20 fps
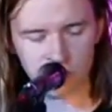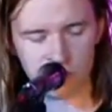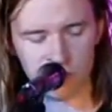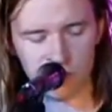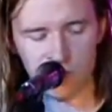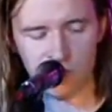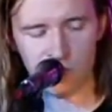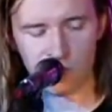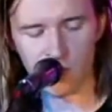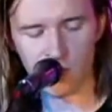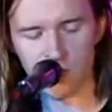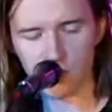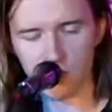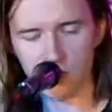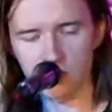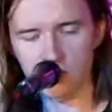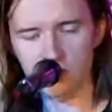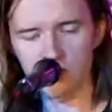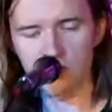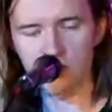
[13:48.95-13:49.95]
Ready and
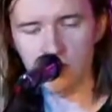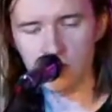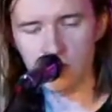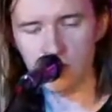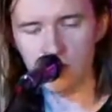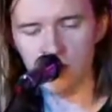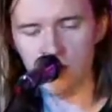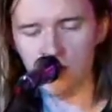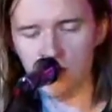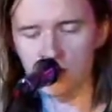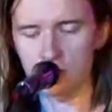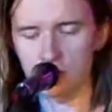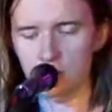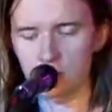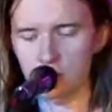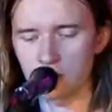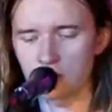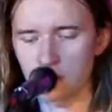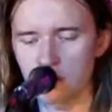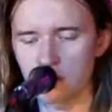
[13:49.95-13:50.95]
you
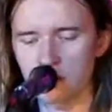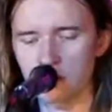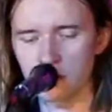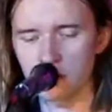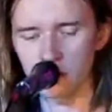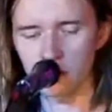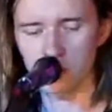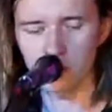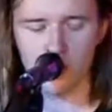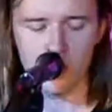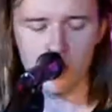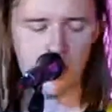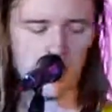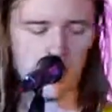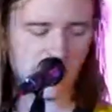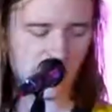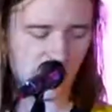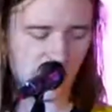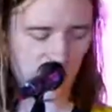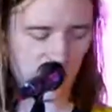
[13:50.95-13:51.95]
willing. And
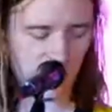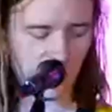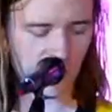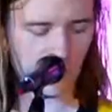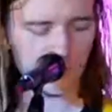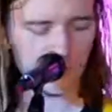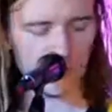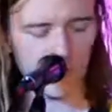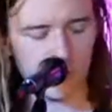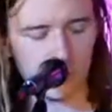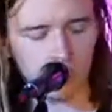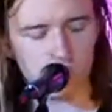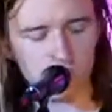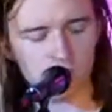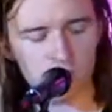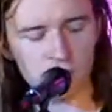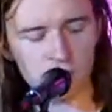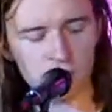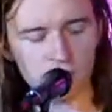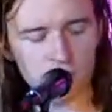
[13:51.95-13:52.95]
shorty, I'm here
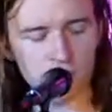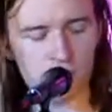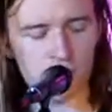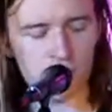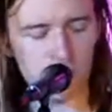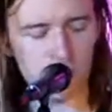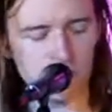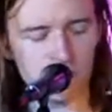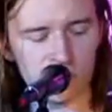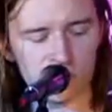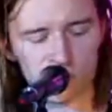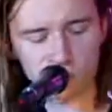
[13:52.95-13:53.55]
for it all.